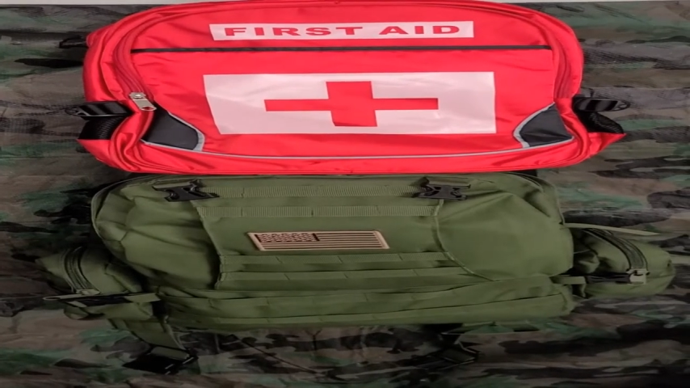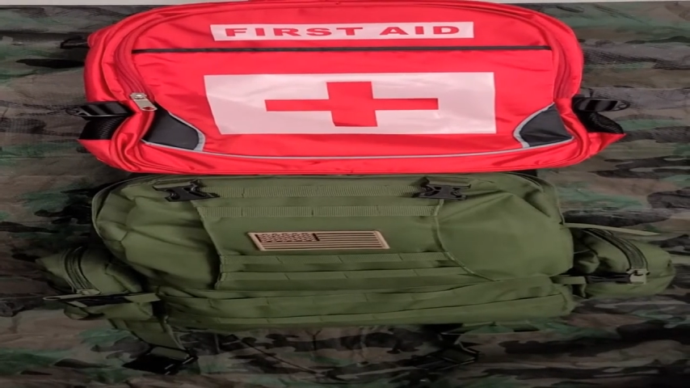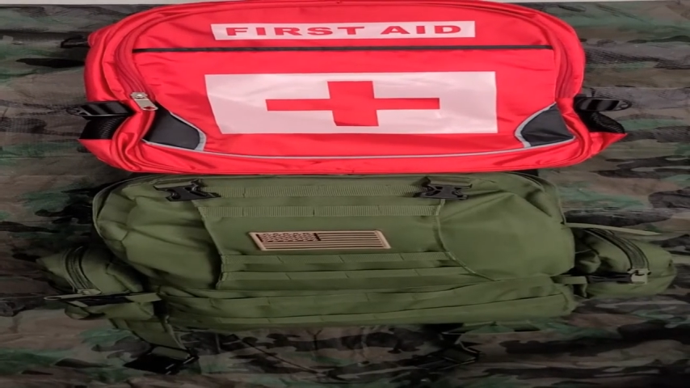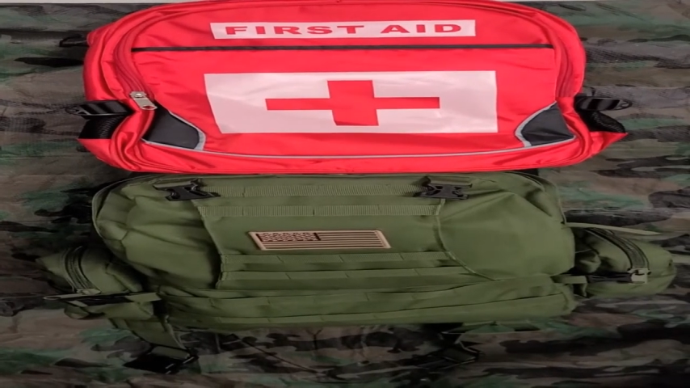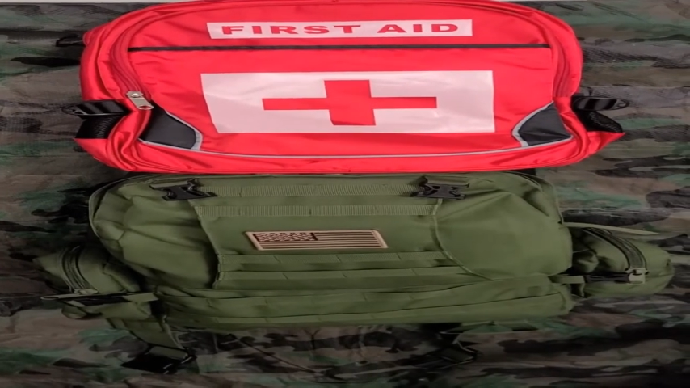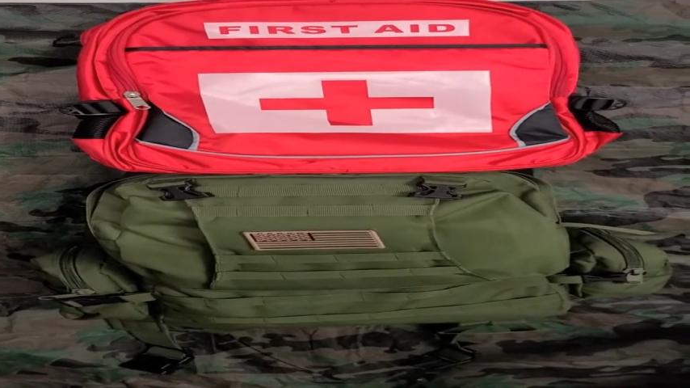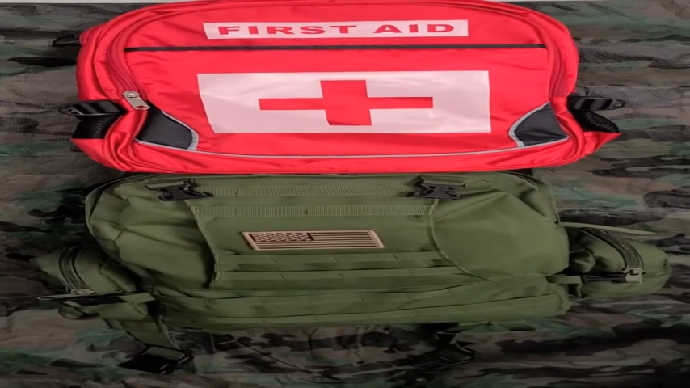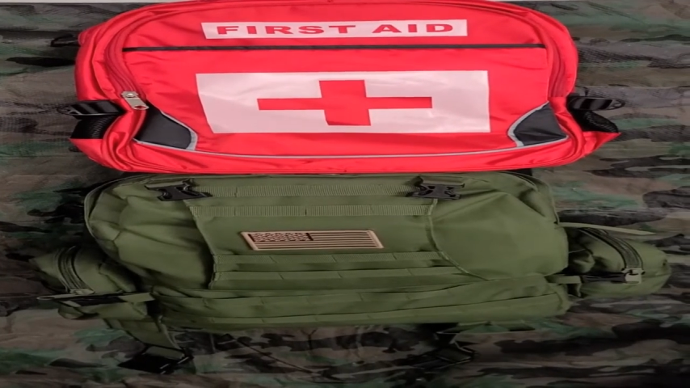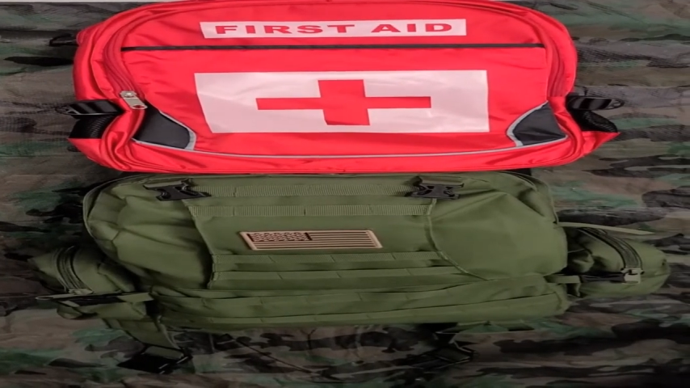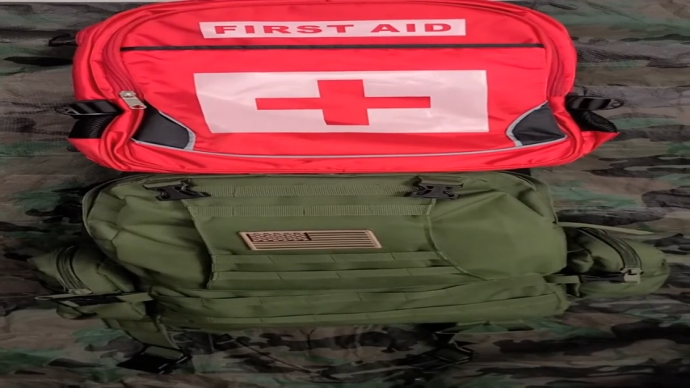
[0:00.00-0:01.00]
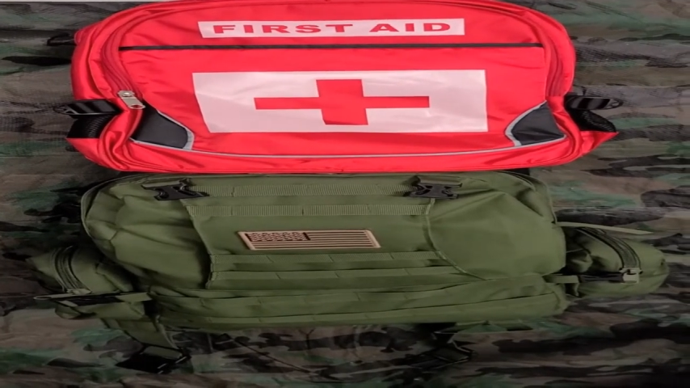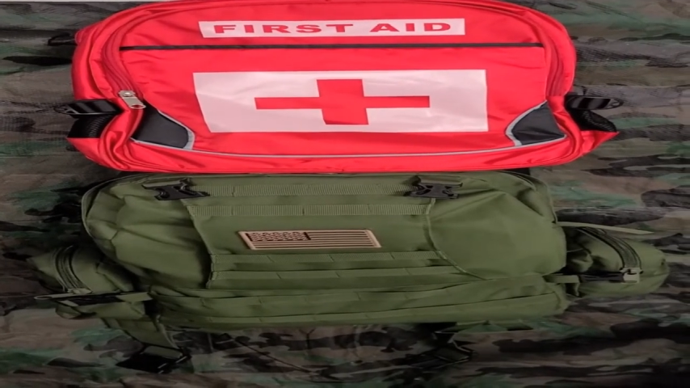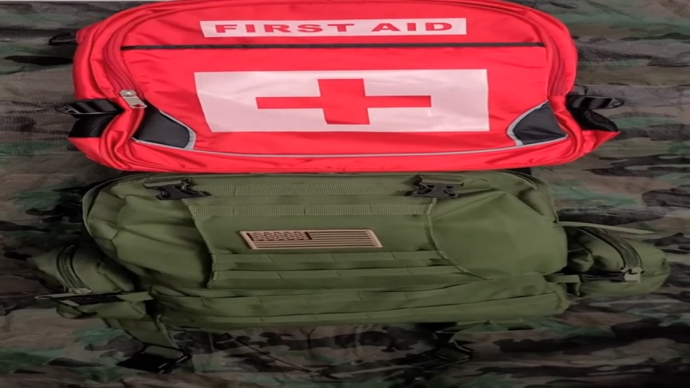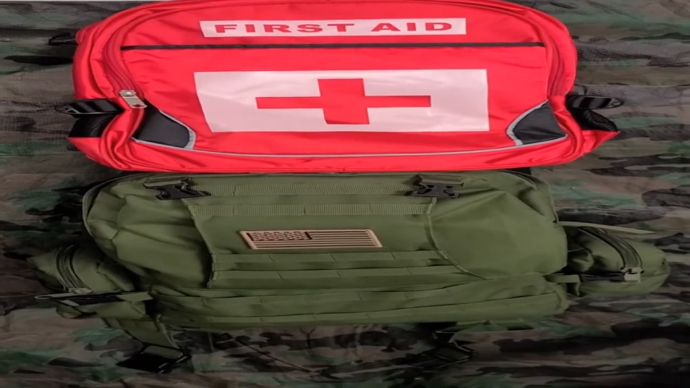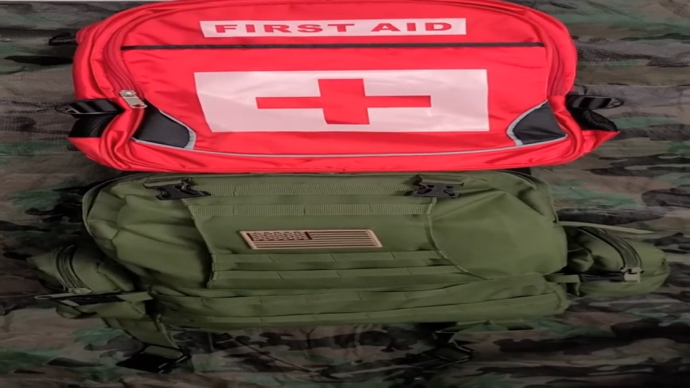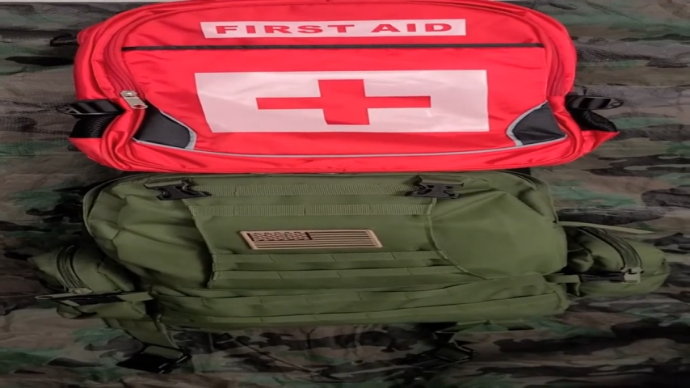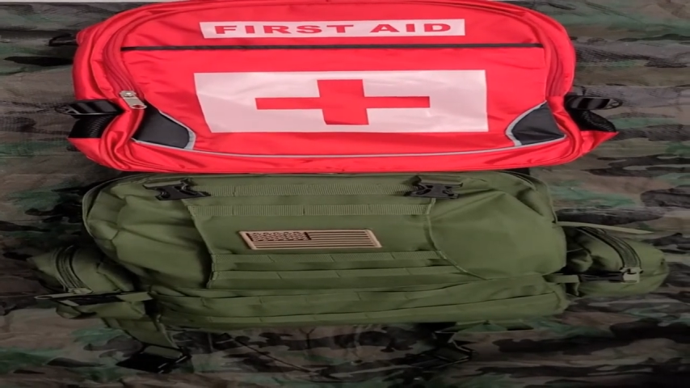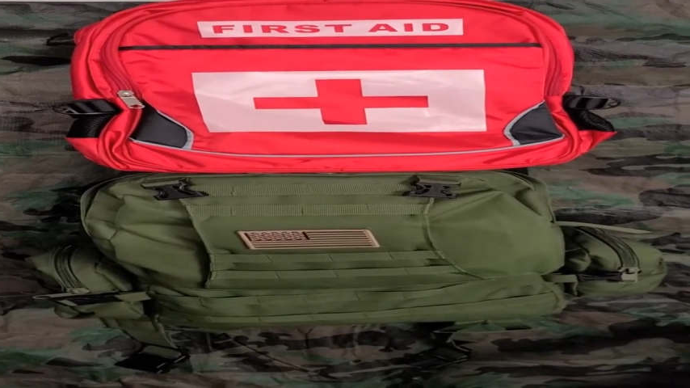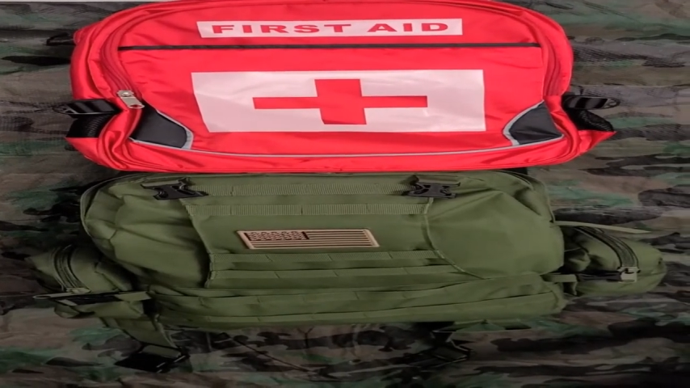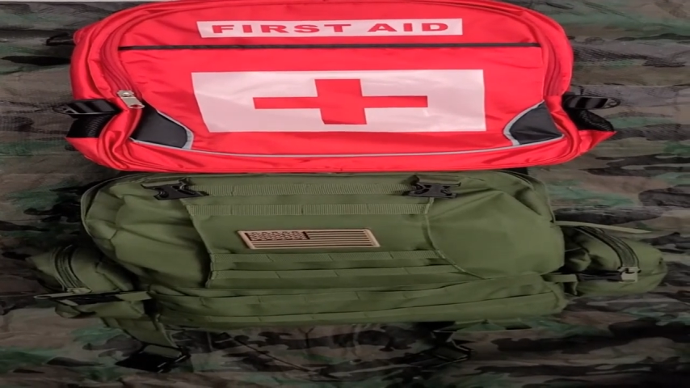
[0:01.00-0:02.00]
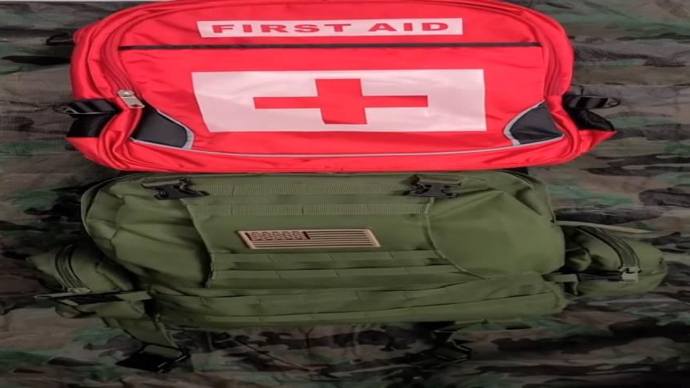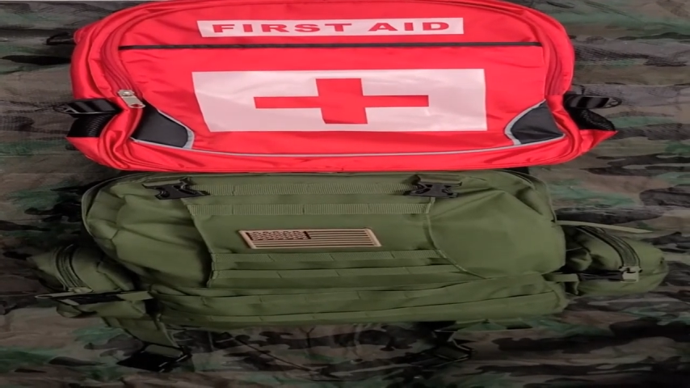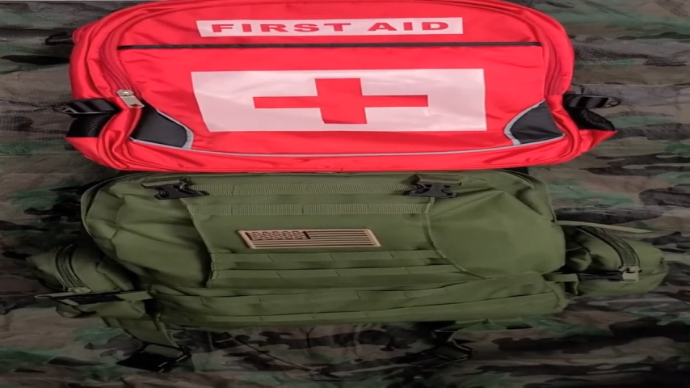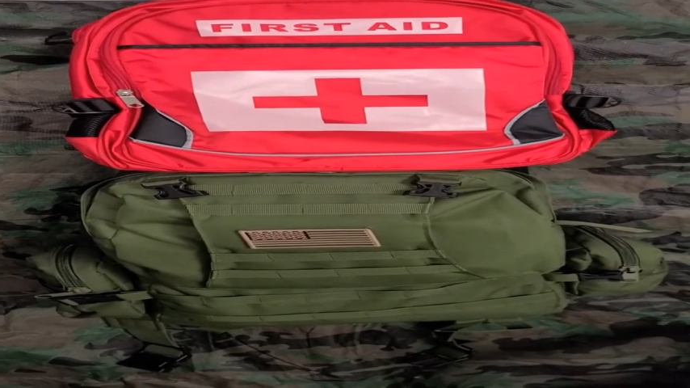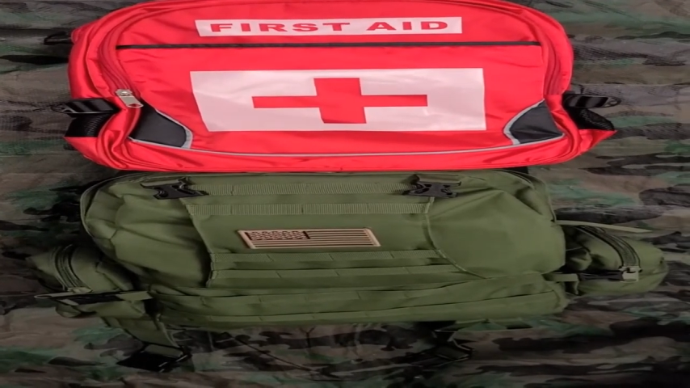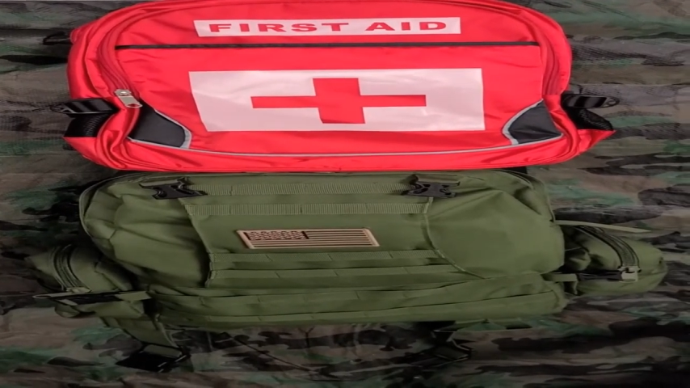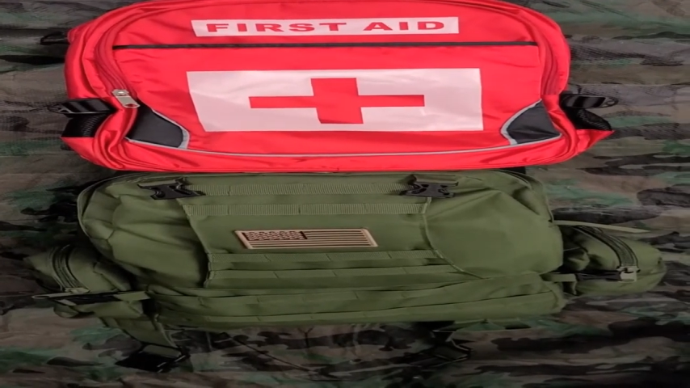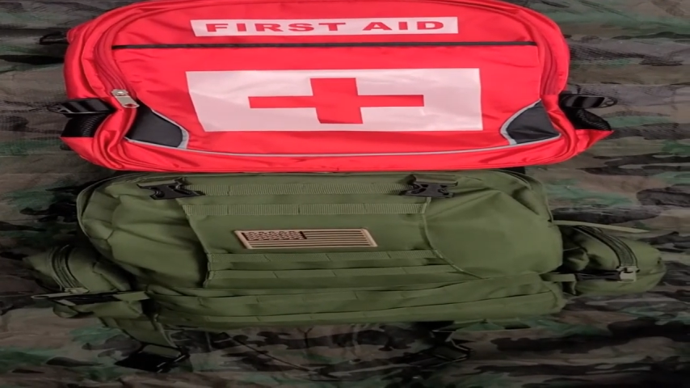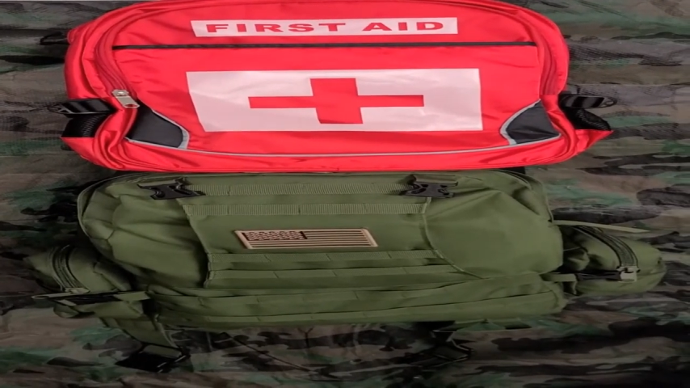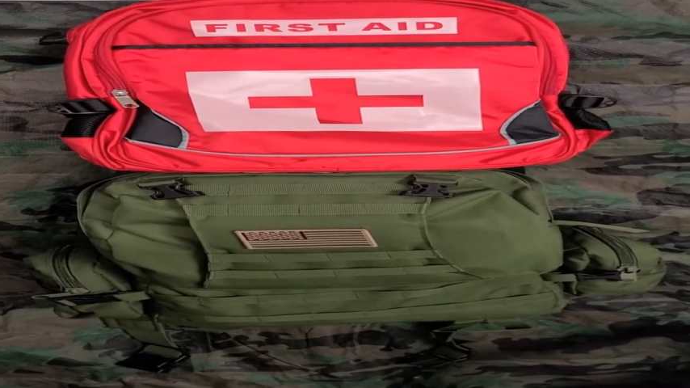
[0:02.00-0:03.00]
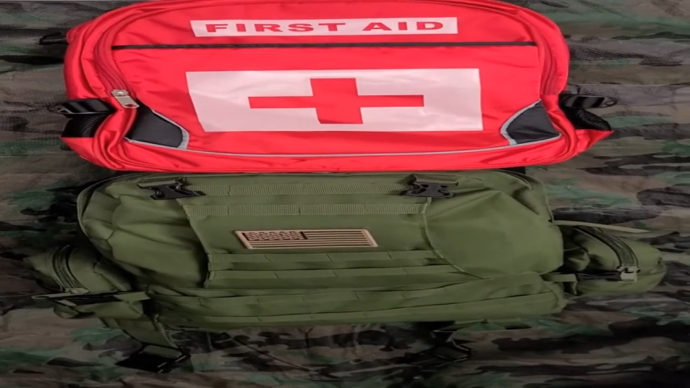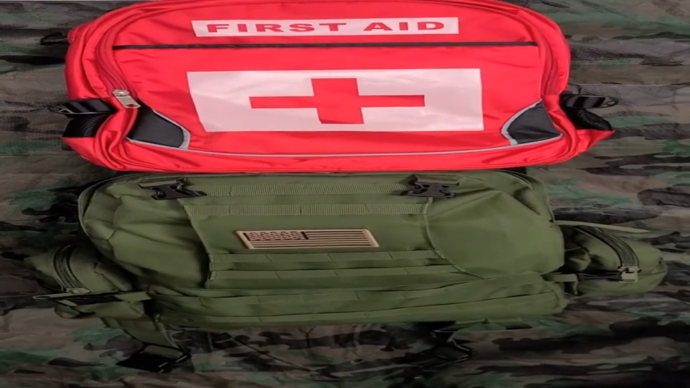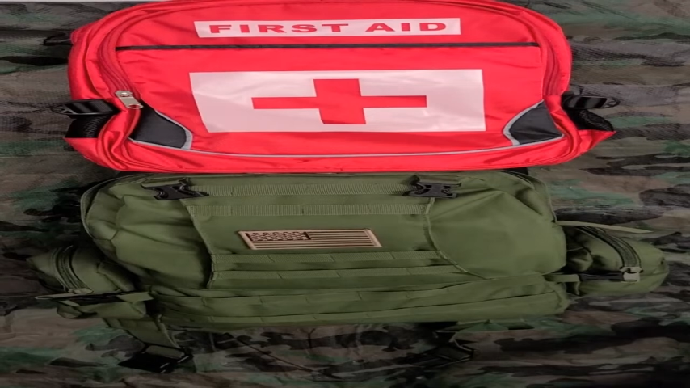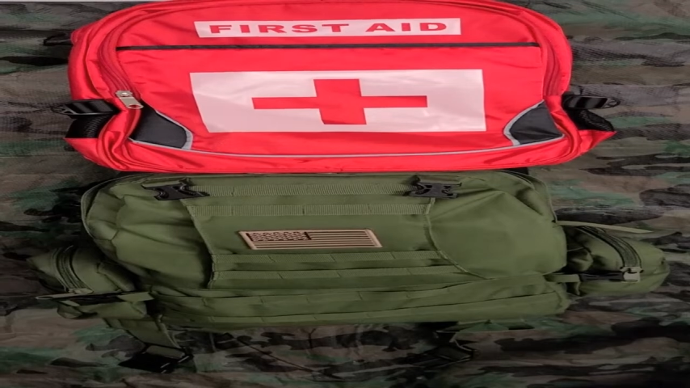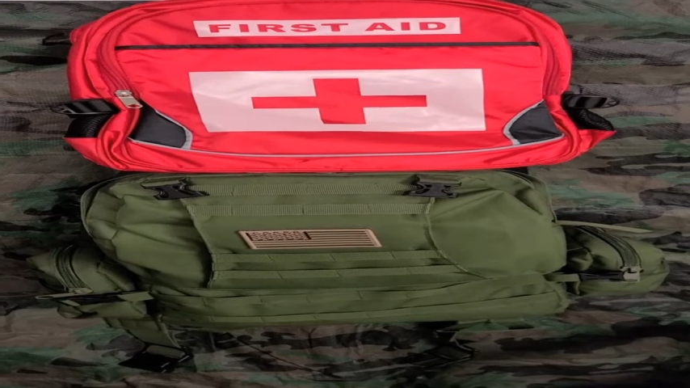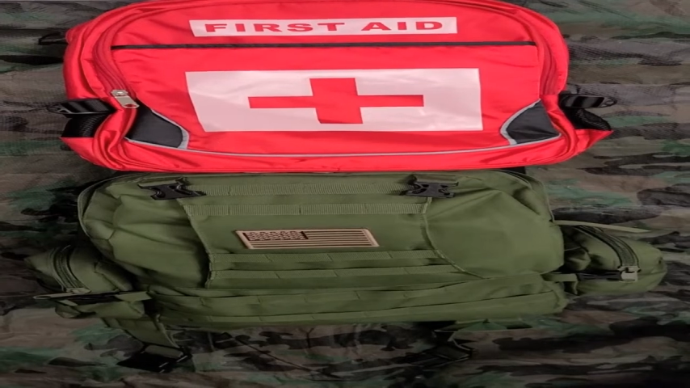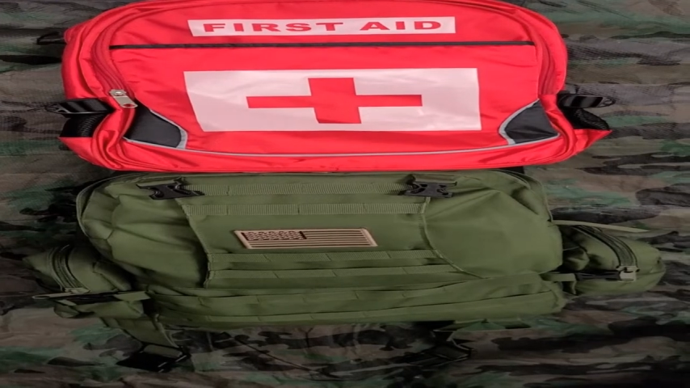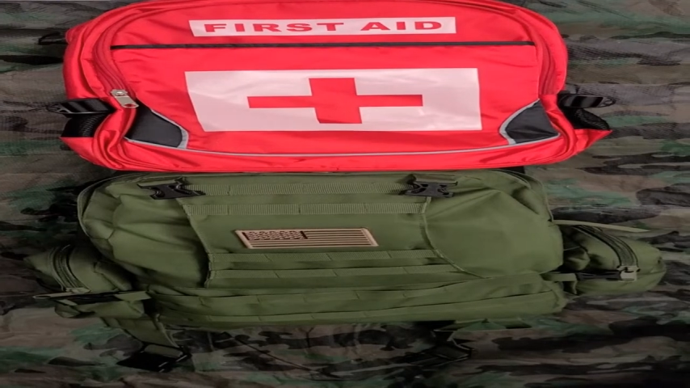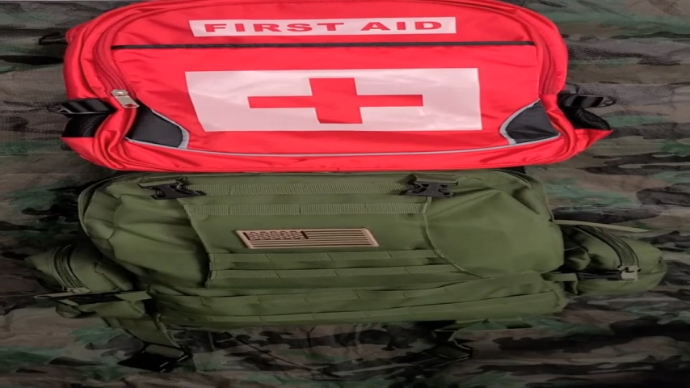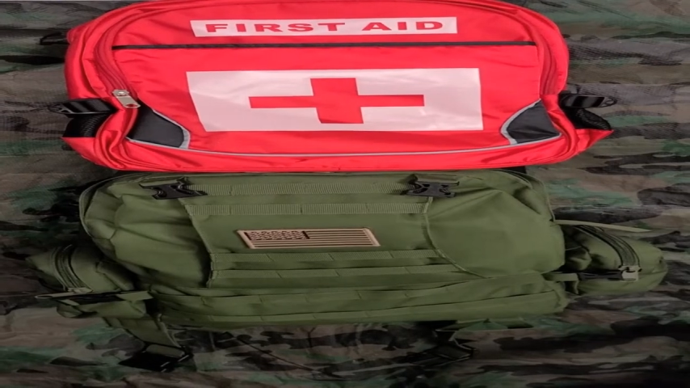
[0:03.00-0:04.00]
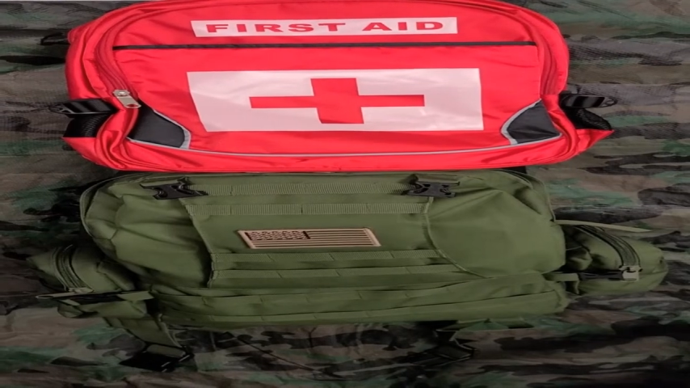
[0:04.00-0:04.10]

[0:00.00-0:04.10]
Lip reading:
(no speaker visible)